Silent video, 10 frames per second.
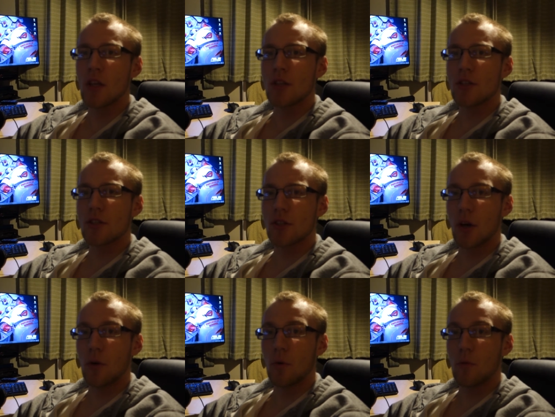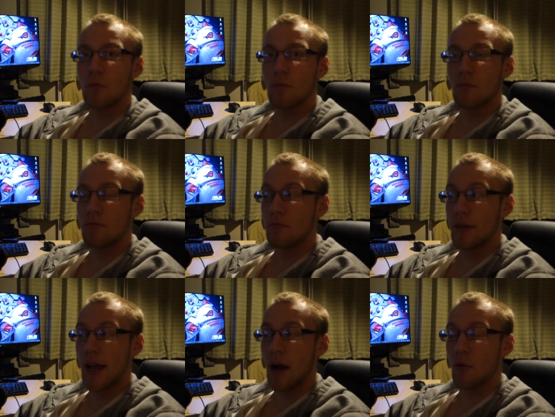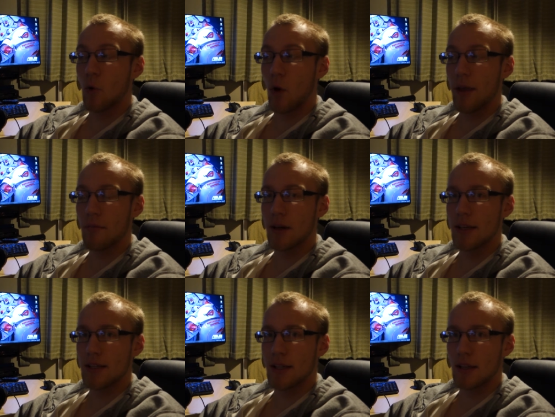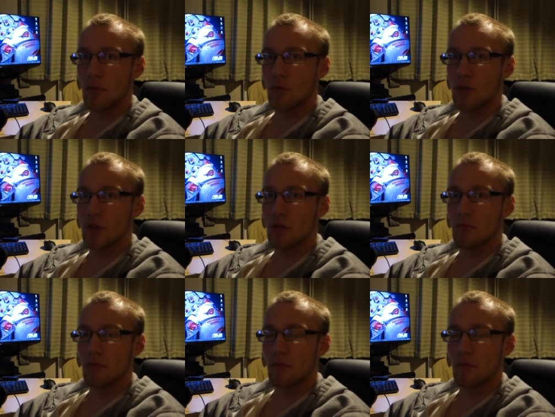So yeah, I'm quite pleased that there wasn't